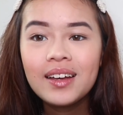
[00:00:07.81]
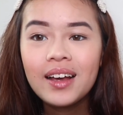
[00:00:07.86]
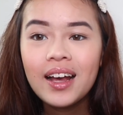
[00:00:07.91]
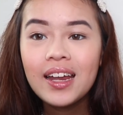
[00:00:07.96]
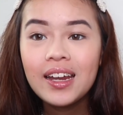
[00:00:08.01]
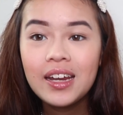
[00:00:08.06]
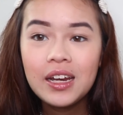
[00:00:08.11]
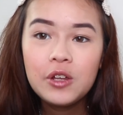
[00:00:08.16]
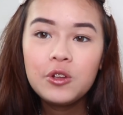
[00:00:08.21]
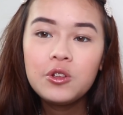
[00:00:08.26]

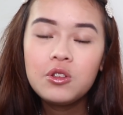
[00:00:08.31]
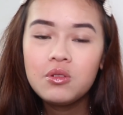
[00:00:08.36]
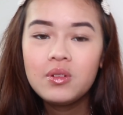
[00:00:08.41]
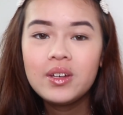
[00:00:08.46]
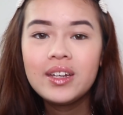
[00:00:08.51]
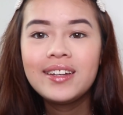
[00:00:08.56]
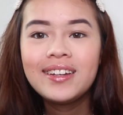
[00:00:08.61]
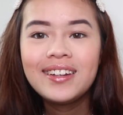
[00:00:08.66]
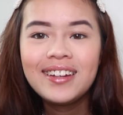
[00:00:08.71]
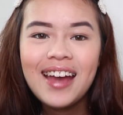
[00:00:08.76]
Kind of new
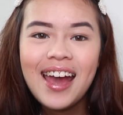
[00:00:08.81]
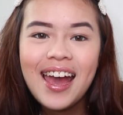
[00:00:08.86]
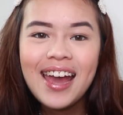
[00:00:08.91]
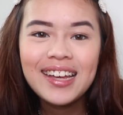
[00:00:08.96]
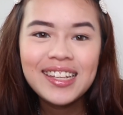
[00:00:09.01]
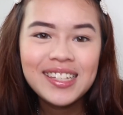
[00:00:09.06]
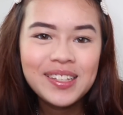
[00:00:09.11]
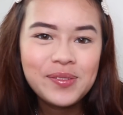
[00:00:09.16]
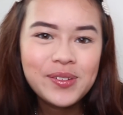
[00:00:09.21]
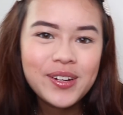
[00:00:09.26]
to it.
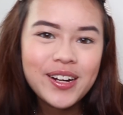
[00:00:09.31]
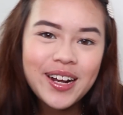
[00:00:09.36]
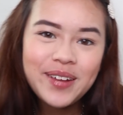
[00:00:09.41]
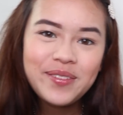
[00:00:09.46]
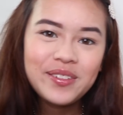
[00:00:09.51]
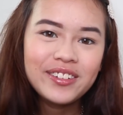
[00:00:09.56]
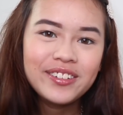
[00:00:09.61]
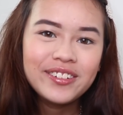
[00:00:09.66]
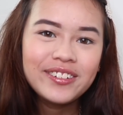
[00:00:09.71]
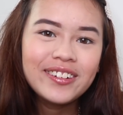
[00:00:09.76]
Hi,
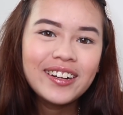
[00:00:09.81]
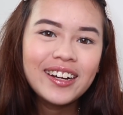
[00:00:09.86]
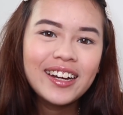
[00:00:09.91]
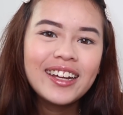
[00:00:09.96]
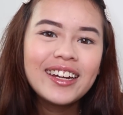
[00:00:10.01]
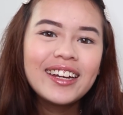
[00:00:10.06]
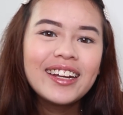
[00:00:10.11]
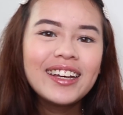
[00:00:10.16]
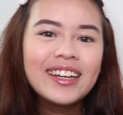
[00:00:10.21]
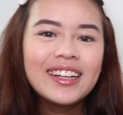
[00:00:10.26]
subscribe if you
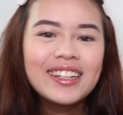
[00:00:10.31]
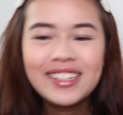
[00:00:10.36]
want.